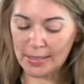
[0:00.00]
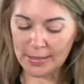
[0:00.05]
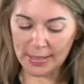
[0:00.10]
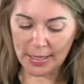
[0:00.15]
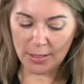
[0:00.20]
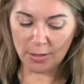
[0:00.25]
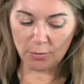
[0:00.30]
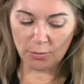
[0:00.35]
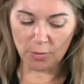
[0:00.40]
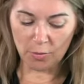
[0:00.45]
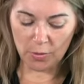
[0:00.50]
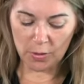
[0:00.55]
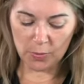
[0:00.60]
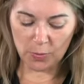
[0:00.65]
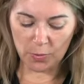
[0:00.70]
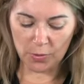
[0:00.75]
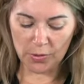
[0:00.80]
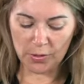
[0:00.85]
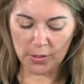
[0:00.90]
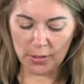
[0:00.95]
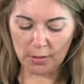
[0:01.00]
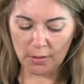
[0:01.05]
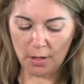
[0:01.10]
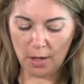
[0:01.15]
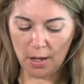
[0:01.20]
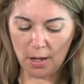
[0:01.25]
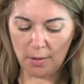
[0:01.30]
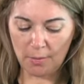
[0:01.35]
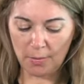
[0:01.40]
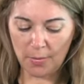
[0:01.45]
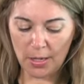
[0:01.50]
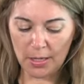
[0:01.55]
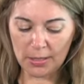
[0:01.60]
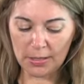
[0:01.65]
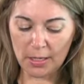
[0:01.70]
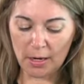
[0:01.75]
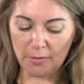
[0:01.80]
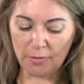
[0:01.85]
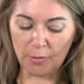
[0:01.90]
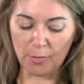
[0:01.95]
since I don't know this person, um, and
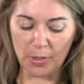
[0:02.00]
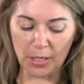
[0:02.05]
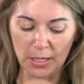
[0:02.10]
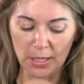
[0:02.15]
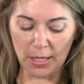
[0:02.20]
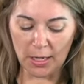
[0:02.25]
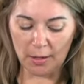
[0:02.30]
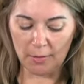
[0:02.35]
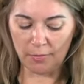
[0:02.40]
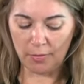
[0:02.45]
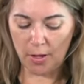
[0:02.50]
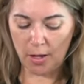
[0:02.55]
it's not for me to give,